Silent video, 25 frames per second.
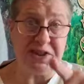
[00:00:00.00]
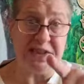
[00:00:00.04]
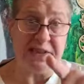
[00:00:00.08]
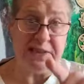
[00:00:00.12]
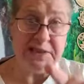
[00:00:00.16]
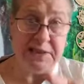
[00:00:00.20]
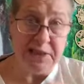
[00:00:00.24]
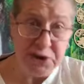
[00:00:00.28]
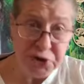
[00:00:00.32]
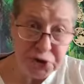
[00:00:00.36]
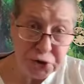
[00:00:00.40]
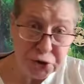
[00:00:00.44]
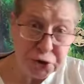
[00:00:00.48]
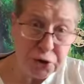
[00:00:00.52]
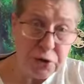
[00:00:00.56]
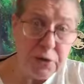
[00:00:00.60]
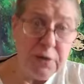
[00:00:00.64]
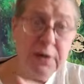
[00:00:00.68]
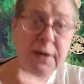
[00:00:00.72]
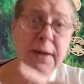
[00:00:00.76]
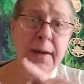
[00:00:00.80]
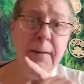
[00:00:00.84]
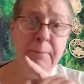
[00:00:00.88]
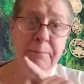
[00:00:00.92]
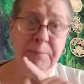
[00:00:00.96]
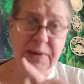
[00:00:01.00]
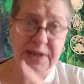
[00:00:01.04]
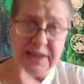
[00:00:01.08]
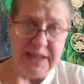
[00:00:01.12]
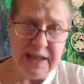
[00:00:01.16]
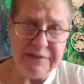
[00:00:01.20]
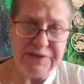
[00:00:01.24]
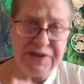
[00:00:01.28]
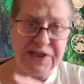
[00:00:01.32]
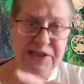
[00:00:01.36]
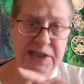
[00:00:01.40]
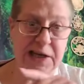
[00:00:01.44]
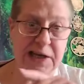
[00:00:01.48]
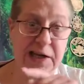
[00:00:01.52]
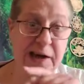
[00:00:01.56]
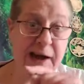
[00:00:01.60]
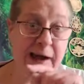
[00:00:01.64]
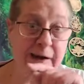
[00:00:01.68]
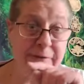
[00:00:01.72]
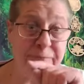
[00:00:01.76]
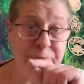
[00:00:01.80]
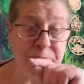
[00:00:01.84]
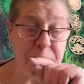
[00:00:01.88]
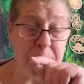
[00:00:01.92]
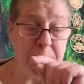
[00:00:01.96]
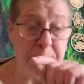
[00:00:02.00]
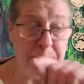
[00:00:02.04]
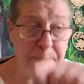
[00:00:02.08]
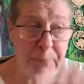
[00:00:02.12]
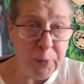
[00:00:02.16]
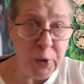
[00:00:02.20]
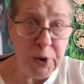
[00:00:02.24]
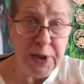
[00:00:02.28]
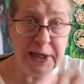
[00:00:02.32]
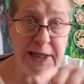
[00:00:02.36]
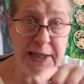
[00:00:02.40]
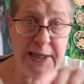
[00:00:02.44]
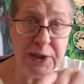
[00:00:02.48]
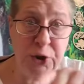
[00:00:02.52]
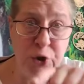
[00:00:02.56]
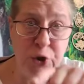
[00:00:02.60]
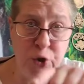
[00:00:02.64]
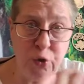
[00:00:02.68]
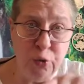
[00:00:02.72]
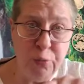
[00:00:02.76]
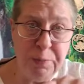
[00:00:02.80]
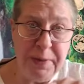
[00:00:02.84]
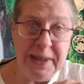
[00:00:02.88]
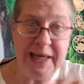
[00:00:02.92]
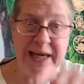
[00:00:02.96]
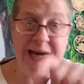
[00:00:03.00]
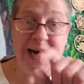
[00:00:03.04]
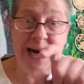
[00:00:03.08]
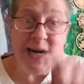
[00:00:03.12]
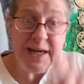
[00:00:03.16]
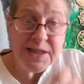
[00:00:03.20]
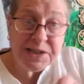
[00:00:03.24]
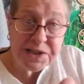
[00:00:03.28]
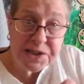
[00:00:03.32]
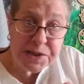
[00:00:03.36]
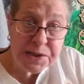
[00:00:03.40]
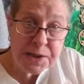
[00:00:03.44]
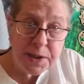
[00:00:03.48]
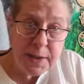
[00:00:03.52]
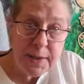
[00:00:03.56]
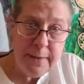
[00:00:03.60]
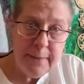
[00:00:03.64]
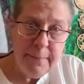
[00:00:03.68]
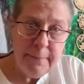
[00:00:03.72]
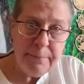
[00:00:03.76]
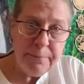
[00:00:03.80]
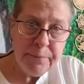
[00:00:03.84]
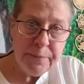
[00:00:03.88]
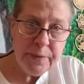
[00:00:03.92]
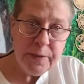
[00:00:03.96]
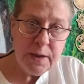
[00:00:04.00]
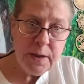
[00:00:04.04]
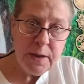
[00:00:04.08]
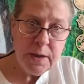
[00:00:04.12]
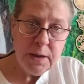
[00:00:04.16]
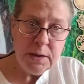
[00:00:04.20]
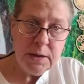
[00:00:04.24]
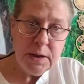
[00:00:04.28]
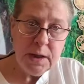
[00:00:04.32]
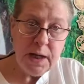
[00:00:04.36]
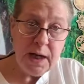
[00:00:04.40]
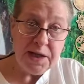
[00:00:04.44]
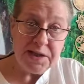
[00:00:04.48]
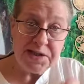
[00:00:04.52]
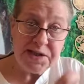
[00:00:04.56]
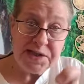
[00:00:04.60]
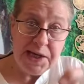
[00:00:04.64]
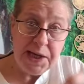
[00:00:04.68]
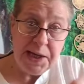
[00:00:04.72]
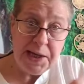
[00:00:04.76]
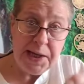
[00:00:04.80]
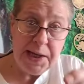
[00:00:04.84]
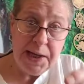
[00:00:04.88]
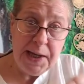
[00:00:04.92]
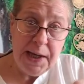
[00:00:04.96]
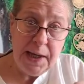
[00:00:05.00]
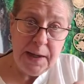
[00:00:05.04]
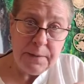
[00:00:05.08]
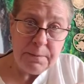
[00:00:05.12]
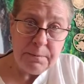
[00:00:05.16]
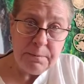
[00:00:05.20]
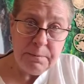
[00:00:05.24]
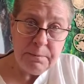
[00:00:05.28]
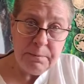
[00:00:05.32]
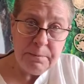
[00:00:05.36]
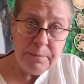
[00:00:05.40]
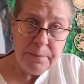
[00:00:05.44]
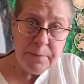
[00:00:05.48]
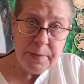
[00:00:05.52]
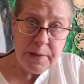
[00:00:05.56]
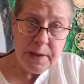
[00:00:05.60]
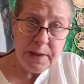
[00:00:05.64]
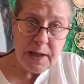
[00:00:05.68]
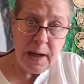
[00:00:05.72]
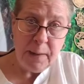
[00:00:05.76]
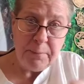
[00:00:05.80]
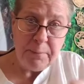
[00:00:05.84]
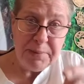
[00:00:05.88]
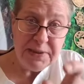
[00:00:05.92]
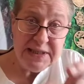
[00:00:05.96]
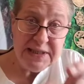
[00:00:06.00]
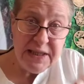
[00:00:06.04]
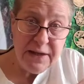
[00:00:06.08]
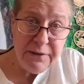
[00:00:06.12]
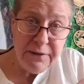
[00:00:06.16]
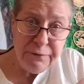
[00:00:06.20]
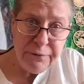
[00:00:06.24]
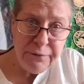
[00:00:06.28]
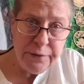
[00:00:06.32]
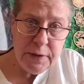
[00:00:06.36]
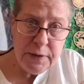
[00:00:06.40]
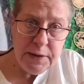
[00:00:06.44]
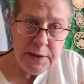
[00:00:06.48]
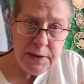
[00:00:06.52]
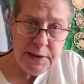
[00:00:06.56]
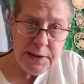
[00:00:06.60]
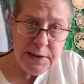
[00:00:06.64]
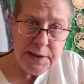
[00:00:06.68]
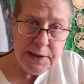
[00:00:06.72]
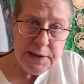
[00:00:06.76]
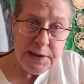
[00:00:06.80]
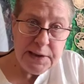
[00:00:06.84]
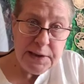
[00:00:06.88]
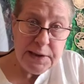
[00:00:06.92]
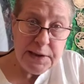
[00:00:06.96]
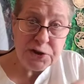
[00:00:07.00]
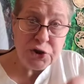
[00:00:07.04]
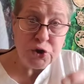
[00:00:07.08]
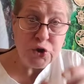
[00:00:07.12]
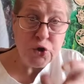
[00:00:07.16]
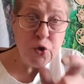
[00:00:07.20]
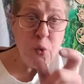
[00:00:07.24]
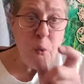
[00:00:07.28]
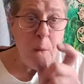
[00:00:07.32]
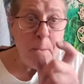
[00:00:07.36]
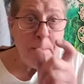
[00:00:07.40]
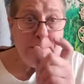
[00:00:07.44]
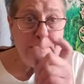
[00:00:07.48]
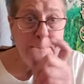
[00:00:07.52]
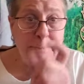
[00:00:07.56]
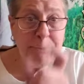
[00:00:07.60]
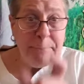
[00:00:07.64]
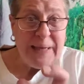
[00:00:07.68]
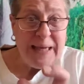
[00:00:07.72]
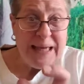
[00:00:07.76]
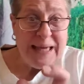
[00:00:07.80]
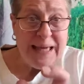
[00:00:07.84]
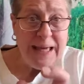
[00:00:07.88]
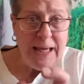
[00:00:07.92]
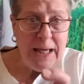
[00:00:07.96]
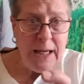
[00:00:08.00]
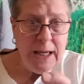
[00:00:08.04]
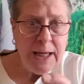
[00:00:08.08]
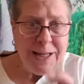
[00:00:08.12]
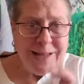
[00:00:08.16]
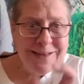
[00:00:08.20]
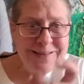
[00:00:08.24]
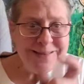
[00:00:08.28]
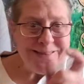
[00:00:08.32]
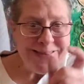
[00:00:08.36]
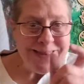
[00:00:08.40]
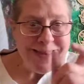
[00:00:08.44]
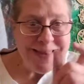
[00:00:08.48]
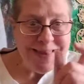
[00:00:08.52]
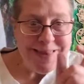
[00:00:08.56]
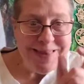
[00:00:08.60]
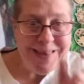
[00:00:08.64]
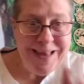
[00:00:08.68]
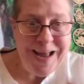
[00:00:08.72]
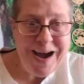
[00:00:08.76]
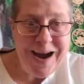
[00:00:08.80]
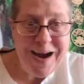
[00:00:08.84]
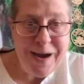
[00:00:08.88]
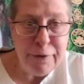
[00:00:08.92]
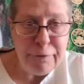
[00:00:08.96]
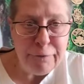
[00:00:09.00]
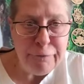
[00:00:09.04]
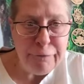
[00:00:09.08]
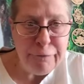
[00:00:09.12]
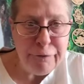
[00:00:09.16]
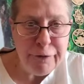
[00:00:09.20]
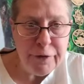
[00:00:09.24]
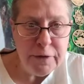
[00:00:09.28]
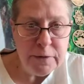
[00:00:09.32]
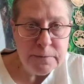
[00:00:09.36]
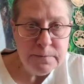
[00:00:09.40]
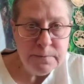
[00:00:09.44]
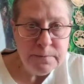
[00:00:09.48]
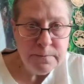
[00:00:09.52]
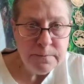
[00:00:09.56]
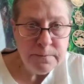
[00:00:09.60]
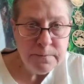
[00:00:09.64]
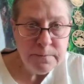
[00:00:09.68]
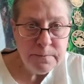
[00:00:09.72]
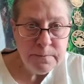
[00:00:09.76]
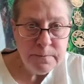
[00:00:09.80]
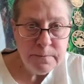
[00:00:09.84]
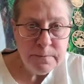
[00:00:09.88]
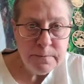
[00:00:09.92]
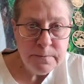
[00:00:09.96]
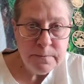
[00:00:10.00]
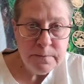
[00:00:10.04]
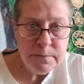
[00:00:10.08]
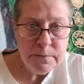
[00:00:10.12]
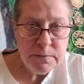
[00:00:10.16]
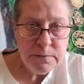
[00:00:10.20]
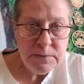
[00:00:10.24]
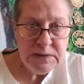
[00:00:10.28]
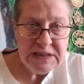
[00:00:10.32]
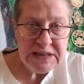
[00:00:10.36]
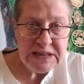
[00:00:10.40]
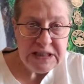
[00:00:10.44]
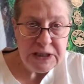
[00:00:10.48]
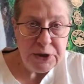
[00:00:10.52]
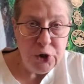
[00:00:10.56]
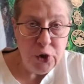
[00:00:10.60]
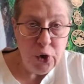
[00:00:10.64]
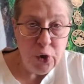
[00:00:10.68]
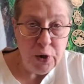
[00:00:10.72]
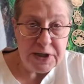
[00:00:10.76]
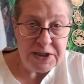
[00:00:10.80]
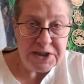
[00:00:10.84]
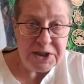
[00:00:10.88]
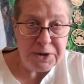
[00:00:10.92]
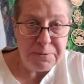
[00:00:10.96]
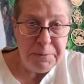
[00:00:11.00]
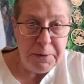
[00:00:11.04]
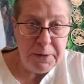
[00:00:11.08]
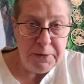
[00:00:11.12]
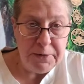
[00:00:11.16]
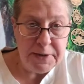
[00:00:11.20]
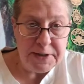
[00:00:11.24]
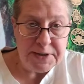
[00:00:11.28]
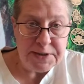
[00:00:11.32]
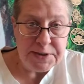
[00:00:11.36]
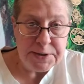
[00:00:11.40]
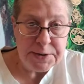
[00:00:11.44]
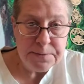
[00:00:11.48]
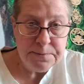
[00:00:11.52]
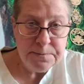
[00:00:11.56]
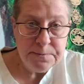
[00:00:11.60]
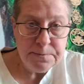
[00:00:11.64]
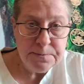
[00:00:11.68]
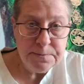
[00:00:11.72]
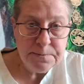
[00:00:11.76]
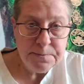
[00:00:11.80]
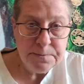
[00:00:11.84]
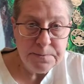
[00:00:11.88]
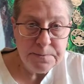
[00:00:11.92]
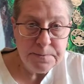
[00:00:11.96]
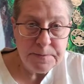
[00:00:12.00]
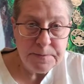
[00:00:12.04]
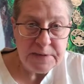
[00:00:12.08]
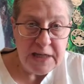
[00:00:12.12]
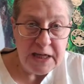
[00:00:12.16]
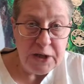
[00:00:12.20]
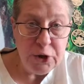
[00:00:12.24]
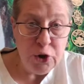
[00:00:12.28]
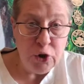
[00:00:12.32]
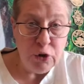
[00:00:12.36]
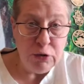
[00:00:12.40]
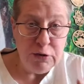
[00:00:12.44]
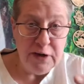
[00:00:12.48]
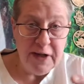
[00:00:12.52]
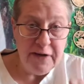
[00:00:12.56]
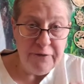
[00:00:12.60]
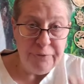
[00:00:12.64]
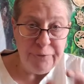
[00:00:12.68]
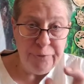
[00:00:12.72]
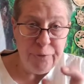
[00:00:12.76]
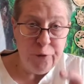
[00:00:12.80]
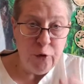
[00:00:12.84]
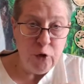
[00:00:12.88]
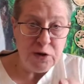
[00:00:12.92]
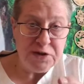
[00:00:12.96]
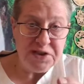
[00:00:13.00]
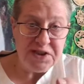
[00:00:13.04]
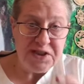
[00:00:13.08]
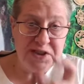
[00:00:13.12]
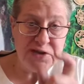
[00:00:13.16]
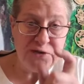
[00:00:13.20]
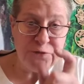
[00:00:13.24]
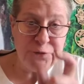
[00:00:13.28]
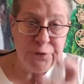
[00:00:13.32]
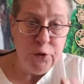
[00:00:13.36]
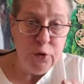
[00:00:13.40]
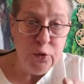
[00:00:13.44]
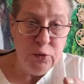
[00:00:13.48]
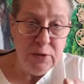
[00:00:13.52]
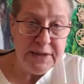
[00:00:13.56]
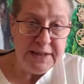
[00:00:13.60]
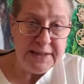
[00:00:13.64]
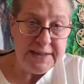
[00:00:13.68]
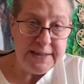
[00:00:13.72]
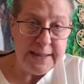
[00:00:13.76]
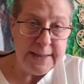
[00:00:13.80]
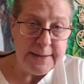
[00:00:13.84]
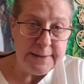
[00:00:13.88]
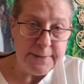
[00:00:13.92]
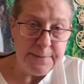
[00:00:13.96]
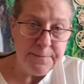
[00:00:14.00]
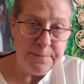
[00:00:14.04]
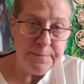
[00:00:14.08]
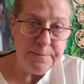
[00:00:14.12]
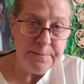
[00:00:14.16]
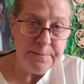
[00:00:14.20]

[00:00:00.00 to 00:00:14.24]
initial beliefs that have been put in you because, I'll say it again, a belief is to be live in your experience. And your life force is fueling that.